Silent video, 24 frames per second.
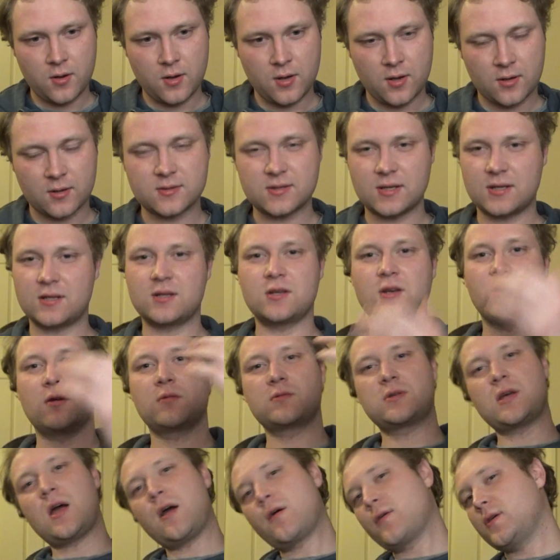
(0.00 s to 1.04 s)
because like, you know,
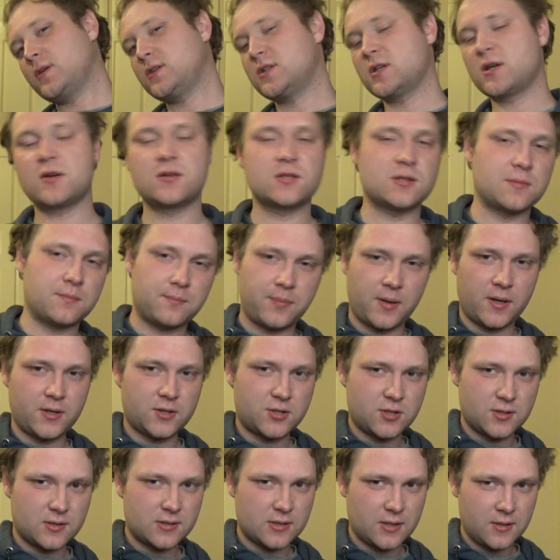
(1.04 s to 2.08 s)
Tari, she goes and
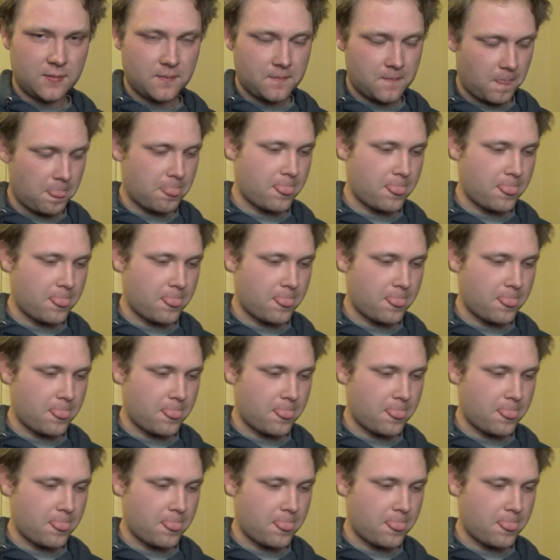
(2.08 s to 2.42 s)
punches it,